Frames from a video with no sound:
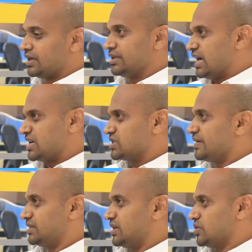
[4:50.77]
That is how
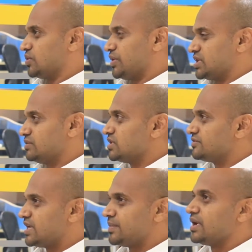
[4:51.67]
I think your question was
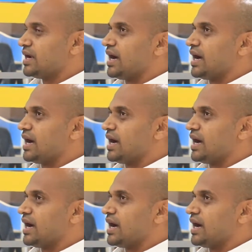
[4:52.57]
framed. Right.